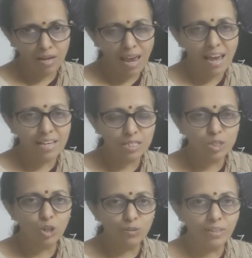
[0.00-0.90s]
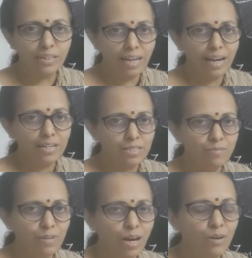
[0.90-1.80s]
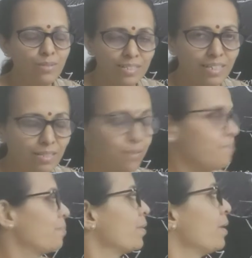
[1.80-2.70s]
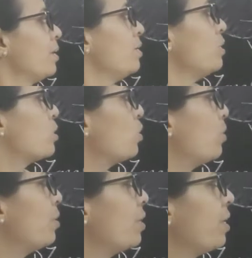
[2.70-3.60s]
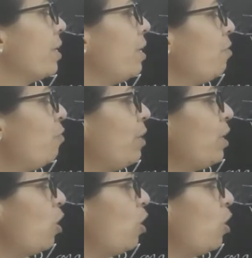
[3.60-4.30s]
as other glands we have seen. So, if we